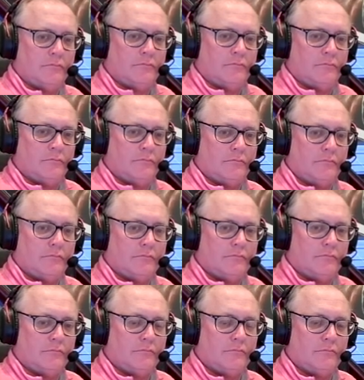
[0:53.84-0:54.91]

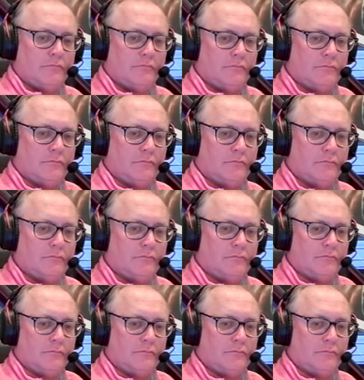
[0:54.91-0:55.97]

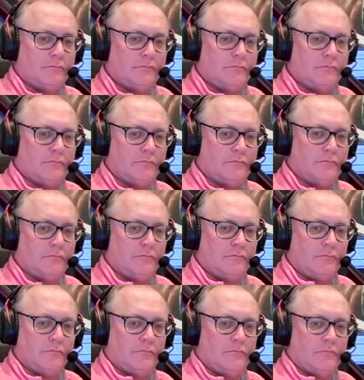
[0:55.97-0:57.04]

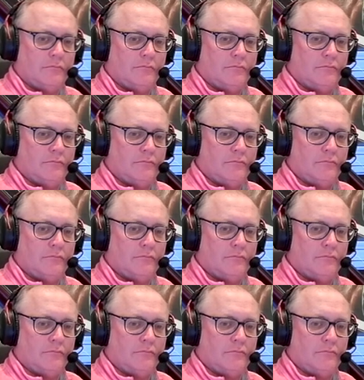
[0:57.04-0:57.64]
(silent)